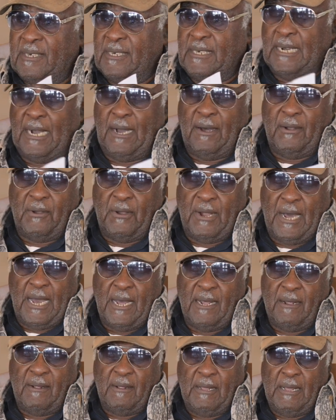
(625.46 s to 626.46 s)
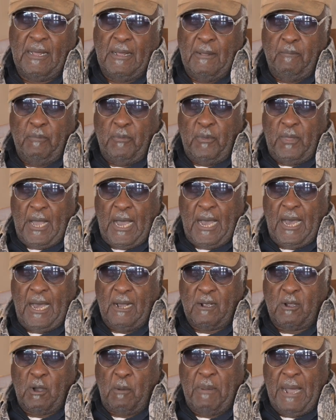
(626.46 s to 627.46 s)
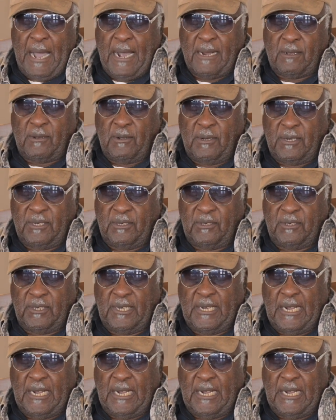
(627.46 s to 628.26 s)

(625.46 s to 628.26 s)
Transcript: Yeah, all right. Now I go back to this young.